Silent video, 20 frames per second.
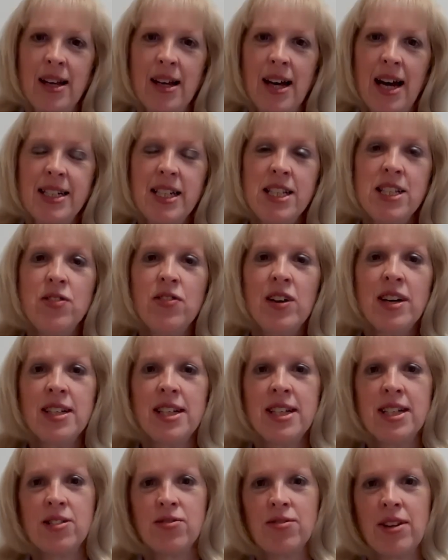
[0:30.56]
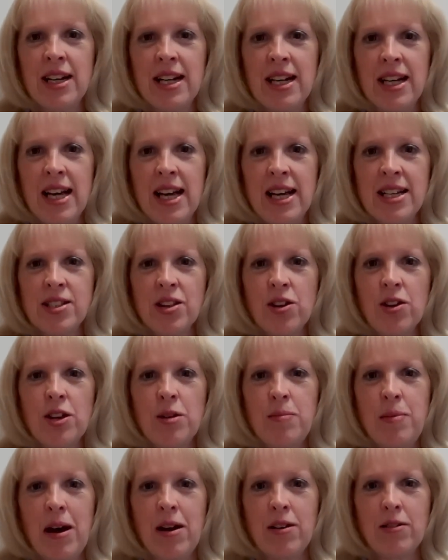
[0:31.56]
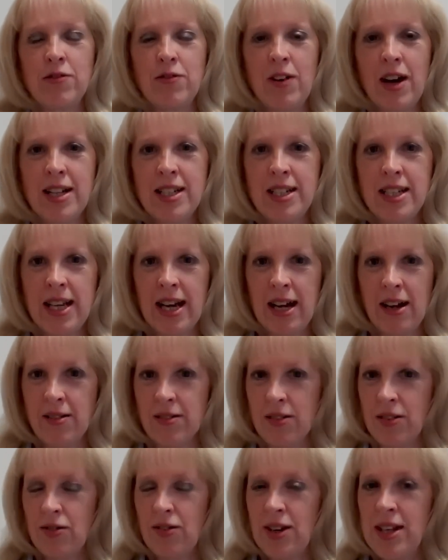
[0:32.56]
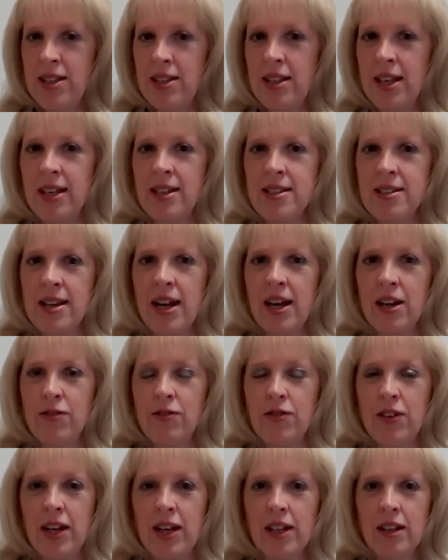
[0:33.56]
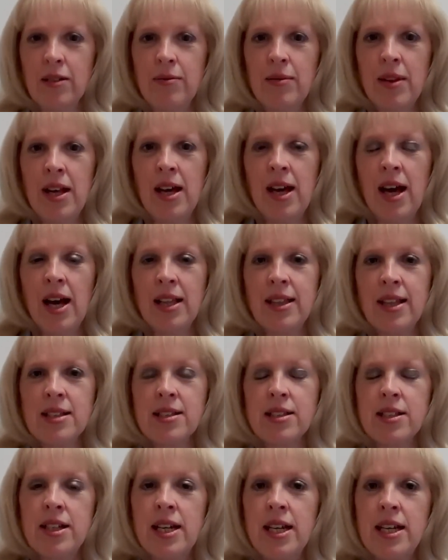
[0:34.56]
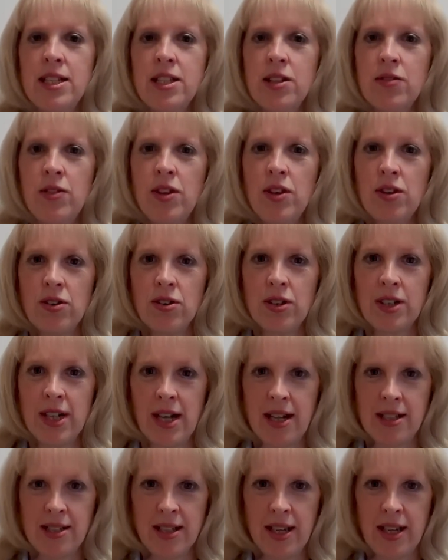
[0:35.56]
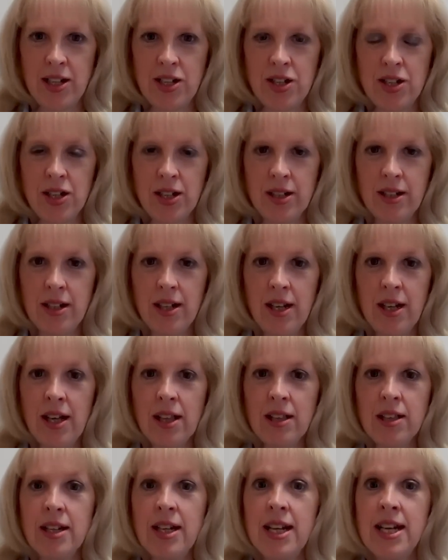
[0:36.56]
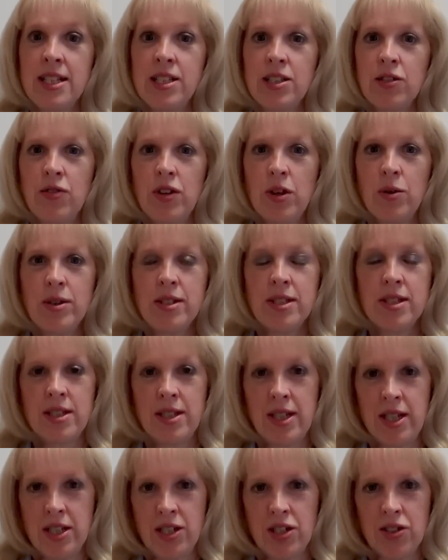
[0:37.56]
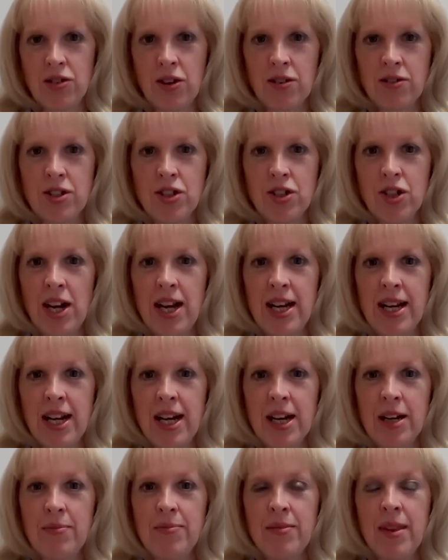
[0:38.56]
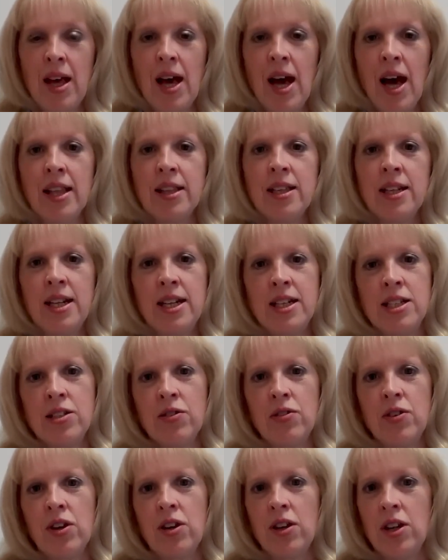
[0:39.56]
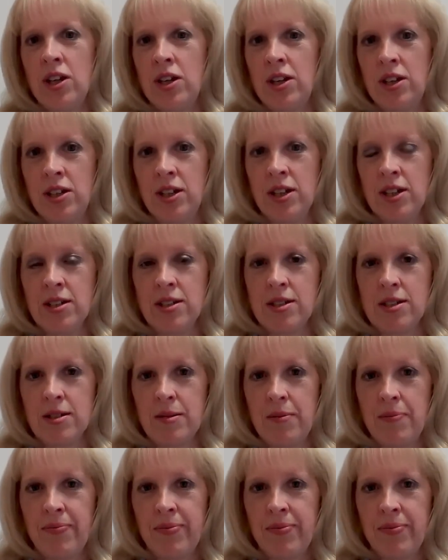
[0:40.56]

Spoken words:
Identifying needs really is all about finding out 3 things, I feel. That's the needs of the organisation, the needs of you as a teacher or a trainer, and the needs of your learners.